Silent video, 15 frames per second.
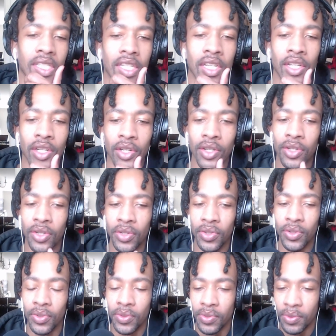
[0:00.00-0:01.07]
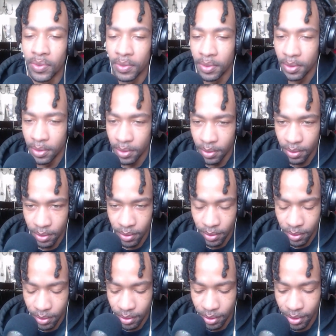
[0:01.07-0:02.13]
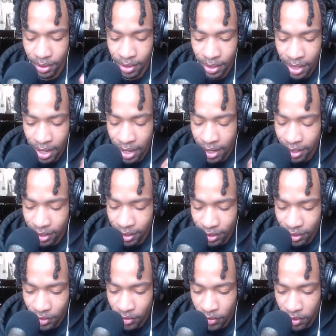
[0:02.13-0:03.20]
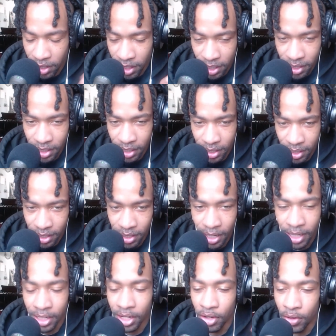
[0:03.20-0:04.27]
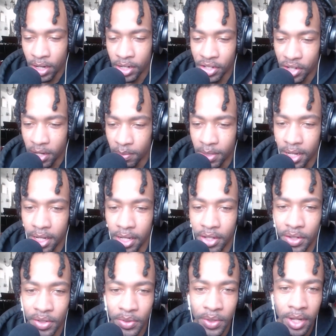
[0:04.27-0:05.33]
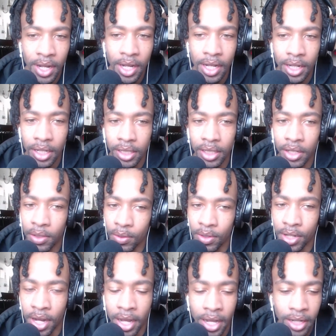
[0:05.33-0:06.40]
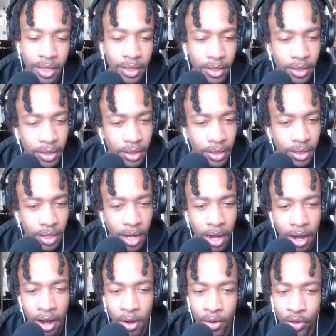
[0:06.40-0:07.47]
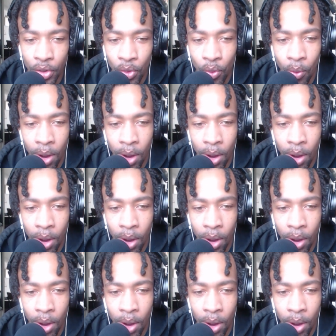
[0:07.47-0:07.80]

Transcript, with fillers: Yo, that is crazy. That's a crazy update, yo. Yo, Jack, I don't know